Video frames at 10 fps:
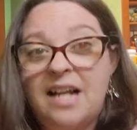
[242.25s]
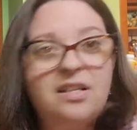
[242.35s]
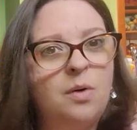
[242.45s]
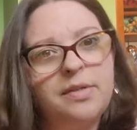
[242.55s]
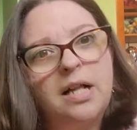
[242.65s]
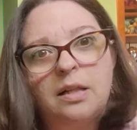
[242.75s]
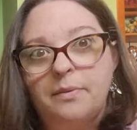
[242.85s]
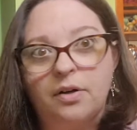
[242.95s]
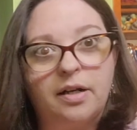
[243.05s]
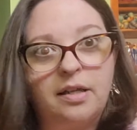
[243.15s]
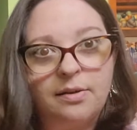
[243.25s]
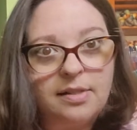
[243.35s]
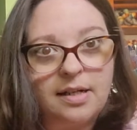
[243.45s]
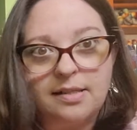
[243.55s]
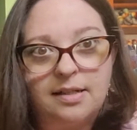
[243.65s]
Don't tell them you're going to use
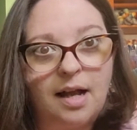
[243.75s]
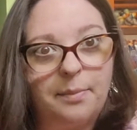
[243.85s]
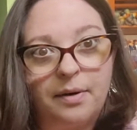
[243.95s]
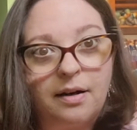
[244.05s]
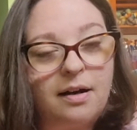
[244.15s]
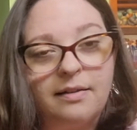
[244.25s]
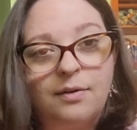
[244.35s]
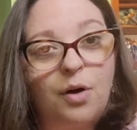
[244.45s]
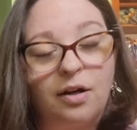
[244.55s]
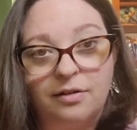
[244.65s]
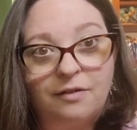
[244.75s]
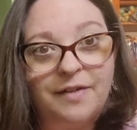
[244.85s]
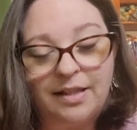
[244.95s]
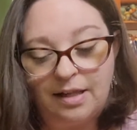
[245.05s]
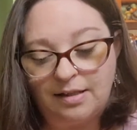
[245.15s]
it as a diaper. It'll hurt their
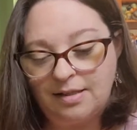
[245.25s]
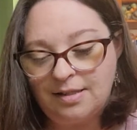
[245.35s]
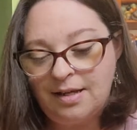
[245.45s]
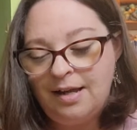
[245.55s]
feelings.